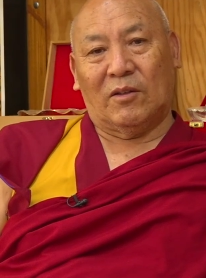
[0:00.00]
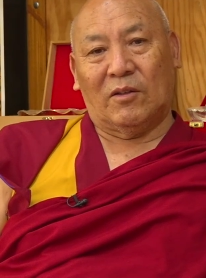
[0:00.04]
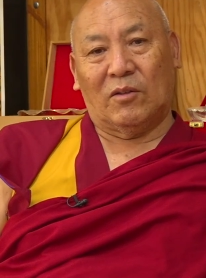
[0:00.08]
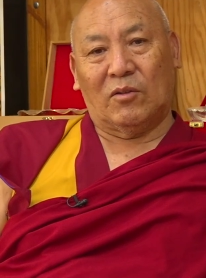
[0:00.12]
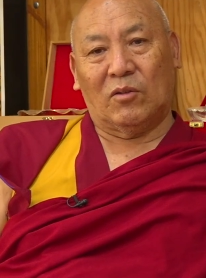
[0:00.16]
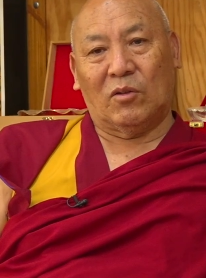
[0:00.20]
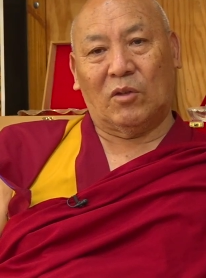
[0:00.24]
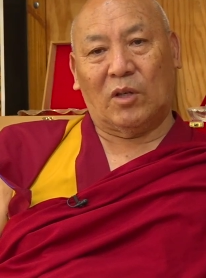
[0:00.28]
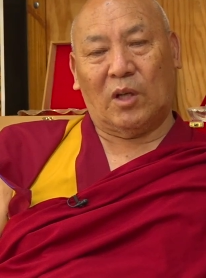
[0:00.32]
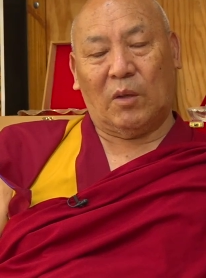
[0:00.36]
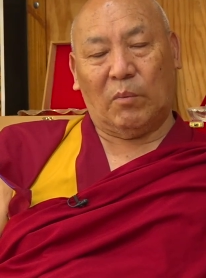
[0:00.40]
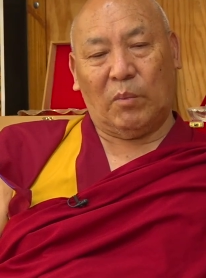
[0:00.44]

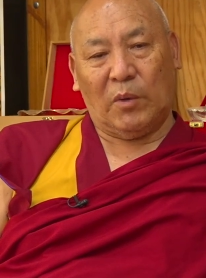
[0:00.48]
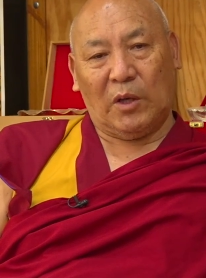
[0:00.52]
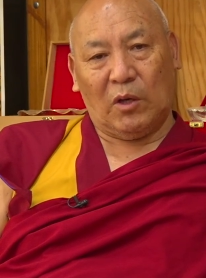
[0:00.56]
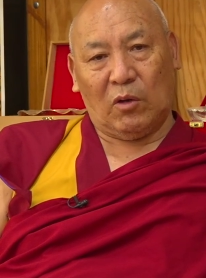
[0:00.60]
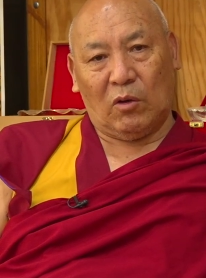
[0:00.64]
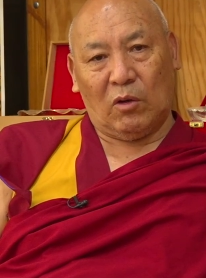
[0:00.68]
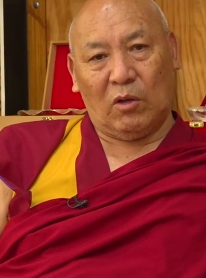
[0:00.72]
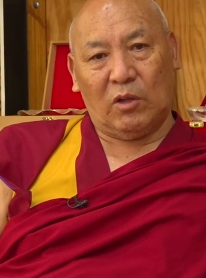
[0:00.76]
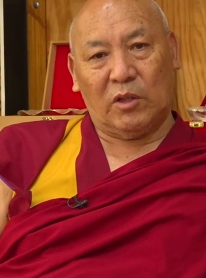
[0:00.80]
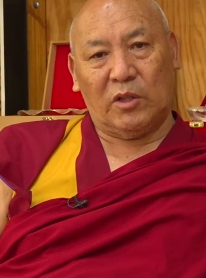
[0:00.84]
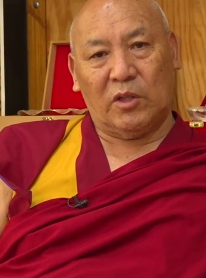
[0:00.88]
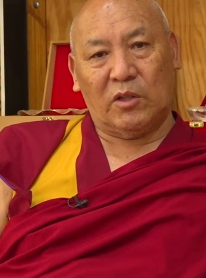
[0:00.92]
So
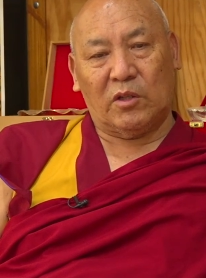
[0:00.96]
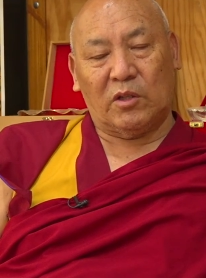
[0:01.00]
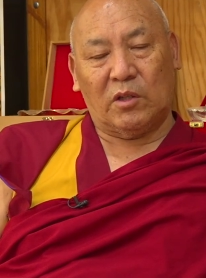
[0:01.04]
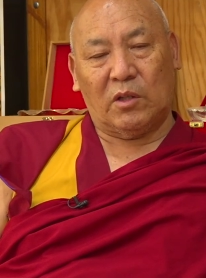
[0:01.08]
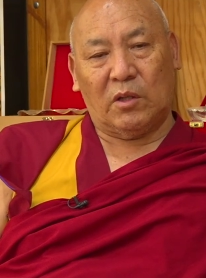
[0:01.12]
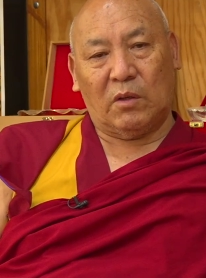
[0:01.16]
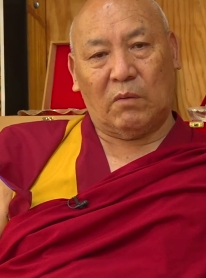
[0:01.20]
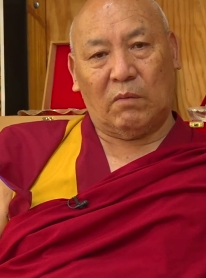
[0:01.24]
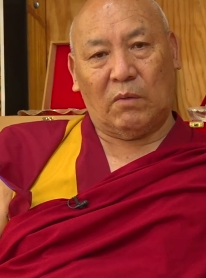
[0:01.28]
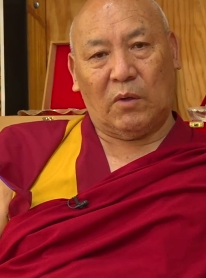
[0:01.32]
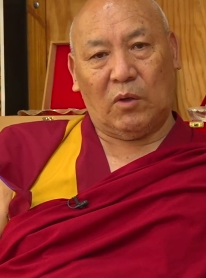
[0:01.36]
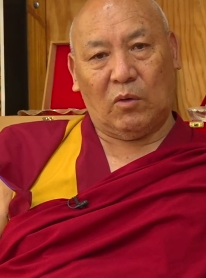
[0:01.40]
keeping all this
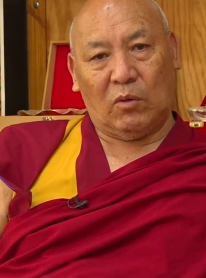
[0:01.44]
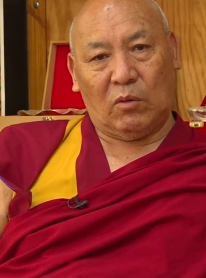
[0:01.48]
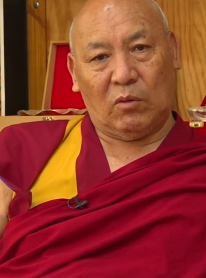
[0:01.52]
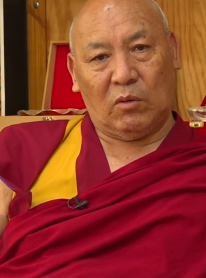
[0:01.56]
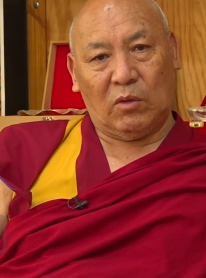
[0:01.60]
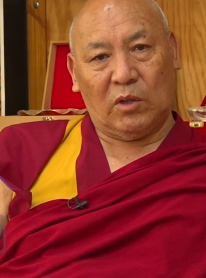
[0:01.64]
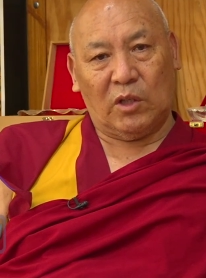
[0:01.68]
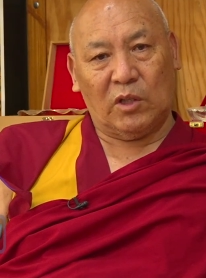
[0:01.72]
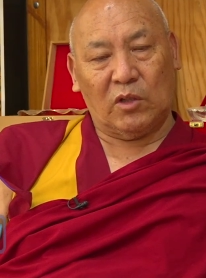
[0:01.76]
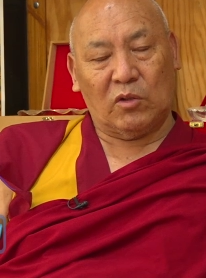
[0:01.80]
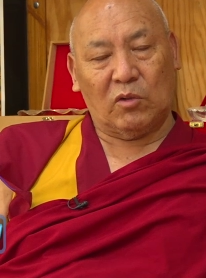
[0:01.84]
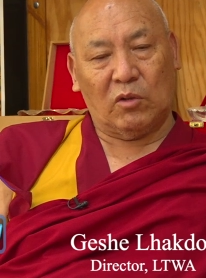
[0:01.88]
in
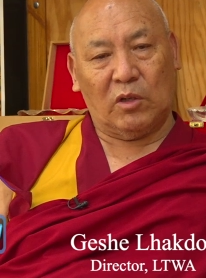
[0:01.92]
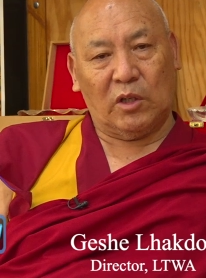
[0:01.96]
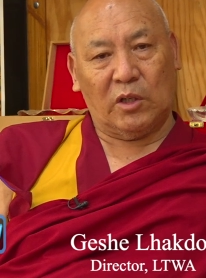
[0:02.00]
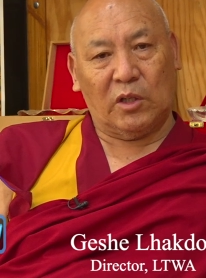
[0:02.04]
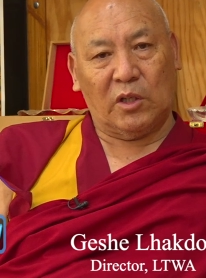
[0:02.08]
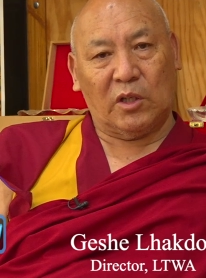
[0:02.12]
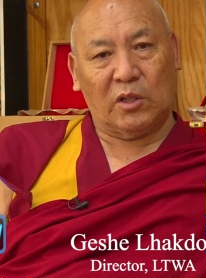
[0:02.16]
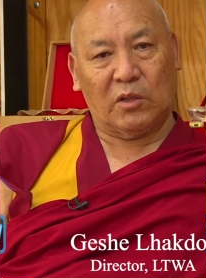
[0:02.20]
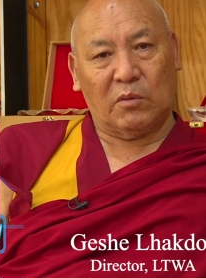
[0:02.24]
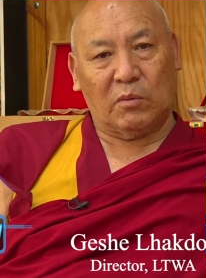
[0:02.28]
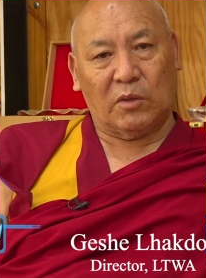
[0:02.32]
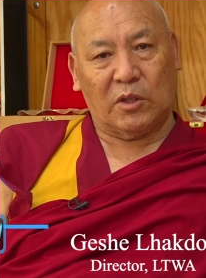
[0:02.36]
view, His
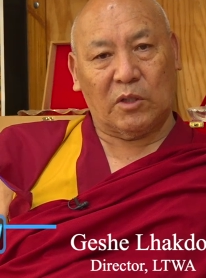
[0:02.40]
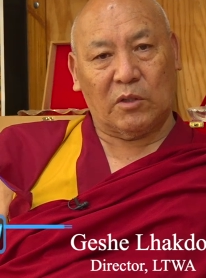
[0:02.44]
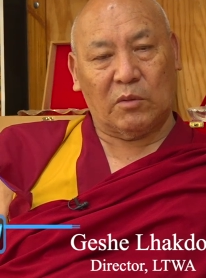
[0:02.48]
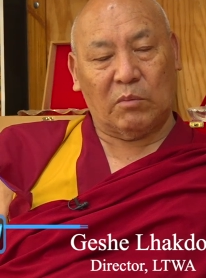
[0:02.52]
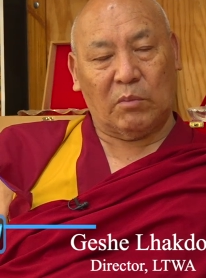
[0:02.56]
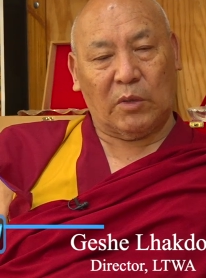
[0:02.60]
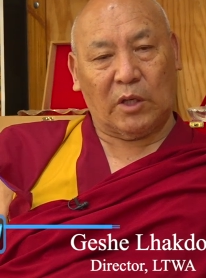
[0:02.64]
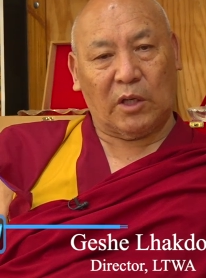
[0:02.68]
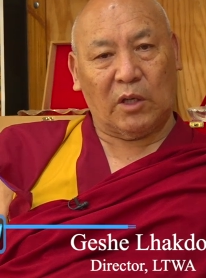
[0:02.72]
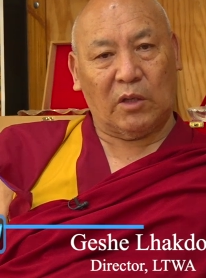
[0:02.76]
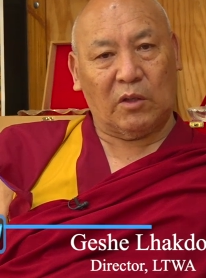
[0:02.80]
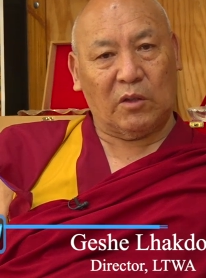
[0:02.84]
Holiness
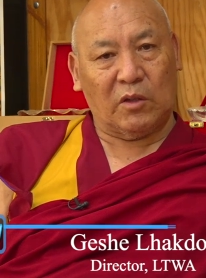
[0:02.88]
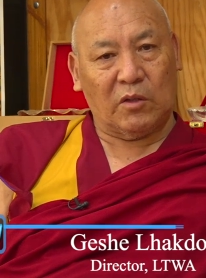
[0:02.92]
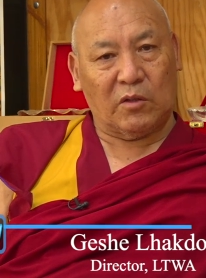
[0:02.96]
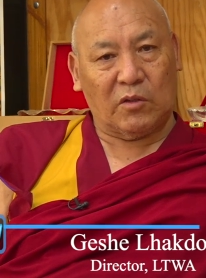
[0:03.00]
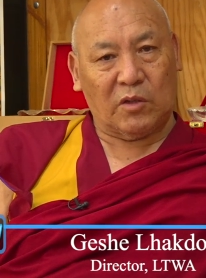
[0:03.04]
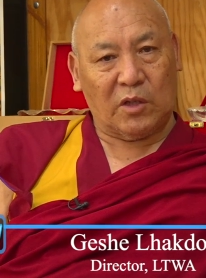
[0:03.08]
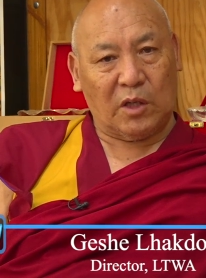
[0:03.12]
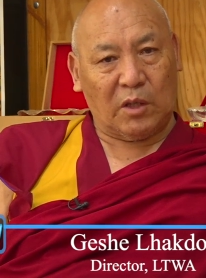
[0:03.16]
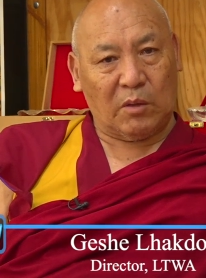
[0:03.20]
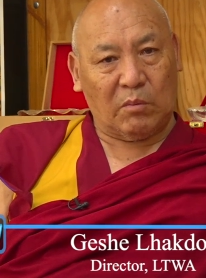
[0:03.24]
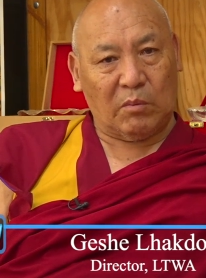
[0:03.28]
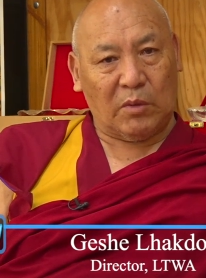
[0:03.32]
was making
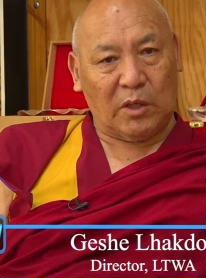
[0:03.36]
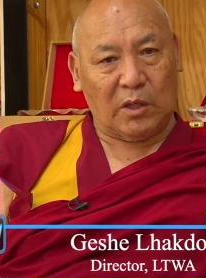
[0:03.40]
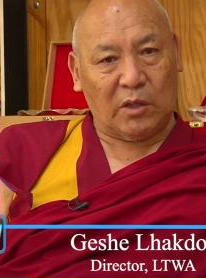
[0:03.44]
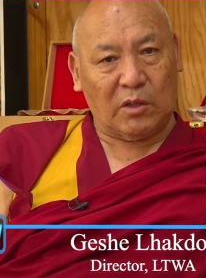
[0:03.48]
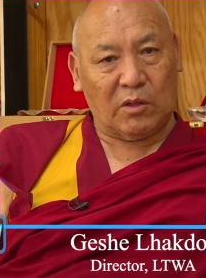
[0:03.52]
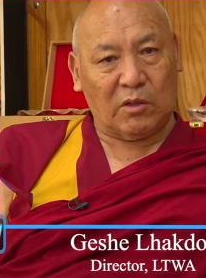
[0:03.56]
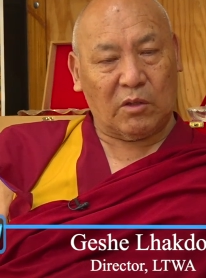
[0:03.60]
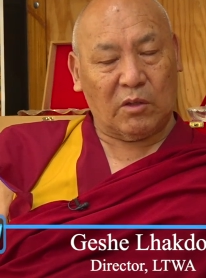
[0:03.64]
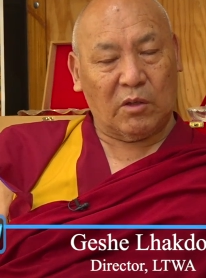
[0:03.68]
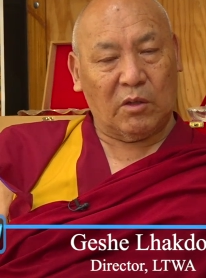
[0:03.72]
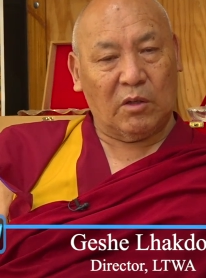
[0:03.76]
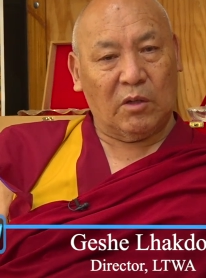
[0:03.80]
this
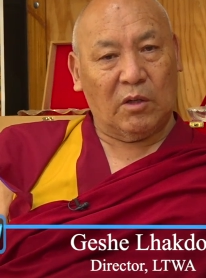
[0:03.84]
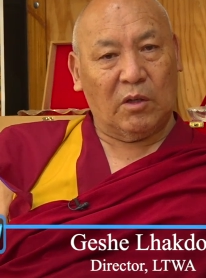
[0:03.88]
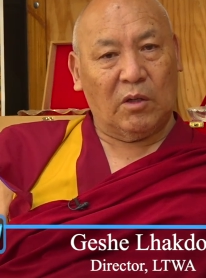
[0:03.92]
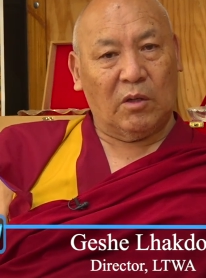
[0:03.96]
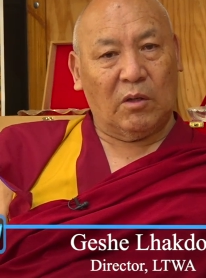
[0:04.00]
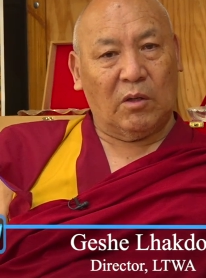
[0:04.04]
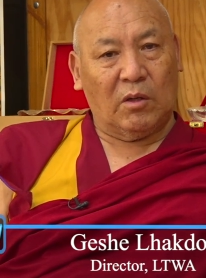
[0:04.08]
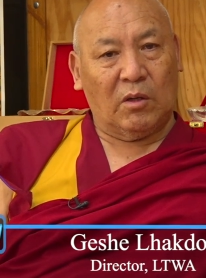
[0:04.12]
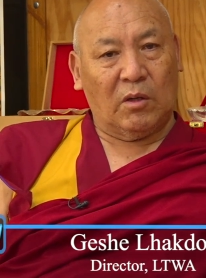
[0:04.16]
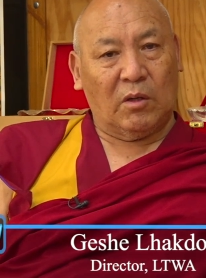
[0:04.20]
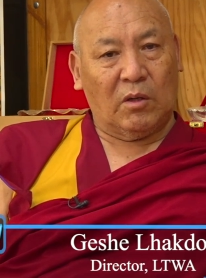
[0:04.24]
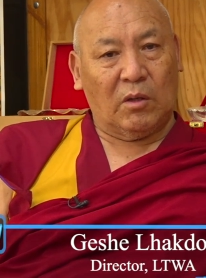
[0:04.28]
statement
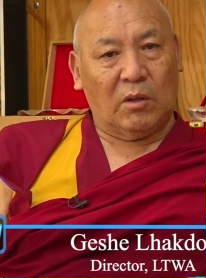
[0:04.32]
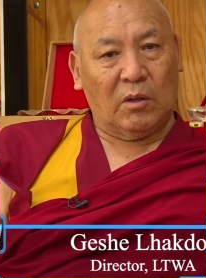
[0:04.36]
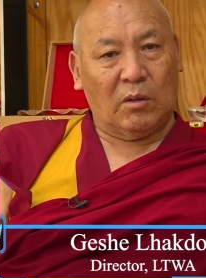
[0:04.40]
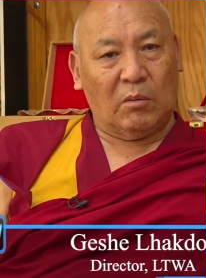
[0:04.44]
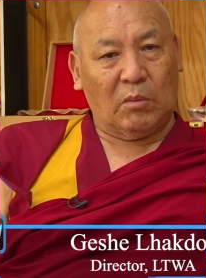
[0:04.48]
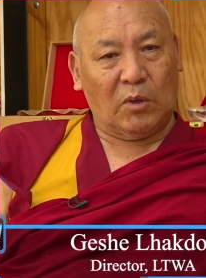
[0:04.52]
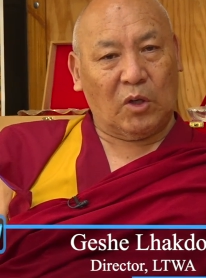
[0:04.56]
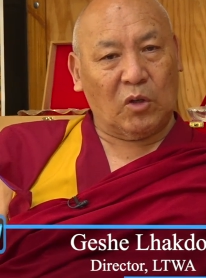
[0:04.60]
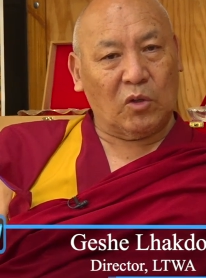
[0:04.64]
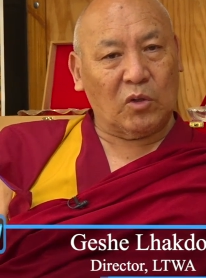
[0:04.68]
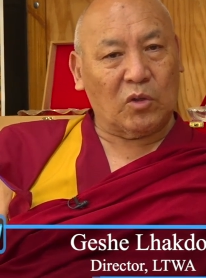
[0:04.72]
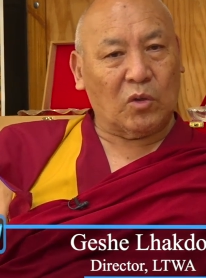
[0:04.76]

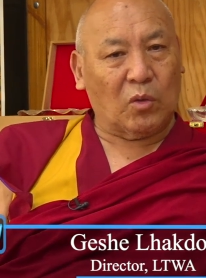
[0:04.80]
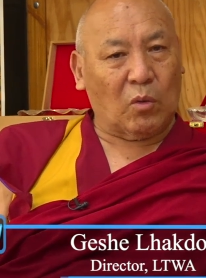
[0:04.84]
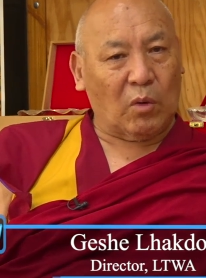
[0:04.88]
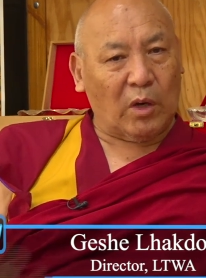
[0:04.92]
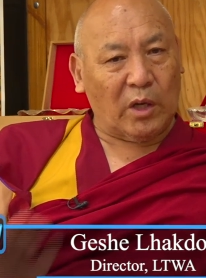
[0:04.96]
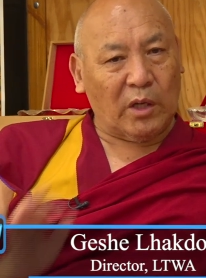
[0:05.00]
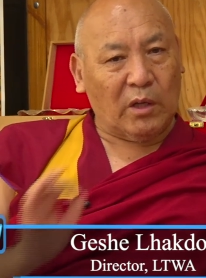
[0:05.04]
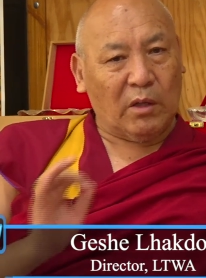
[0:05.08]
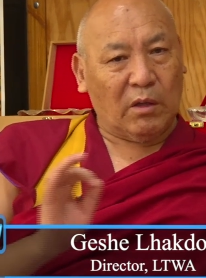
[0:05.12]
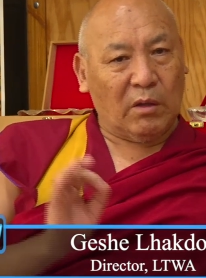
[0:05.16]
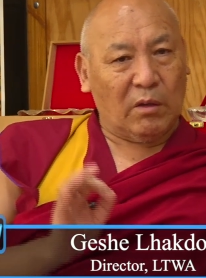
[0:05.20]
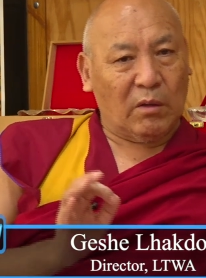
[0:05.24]
because
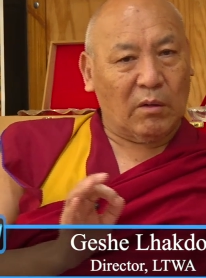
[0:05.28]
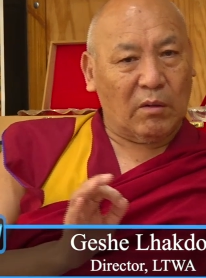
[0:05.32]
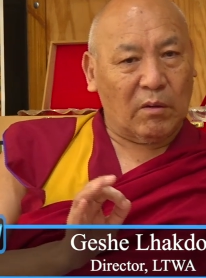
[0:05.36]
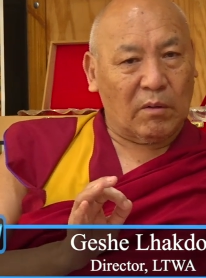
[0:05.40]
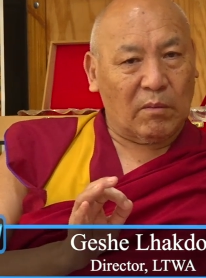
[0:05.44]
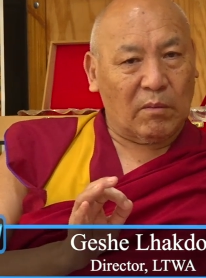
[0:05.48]
one,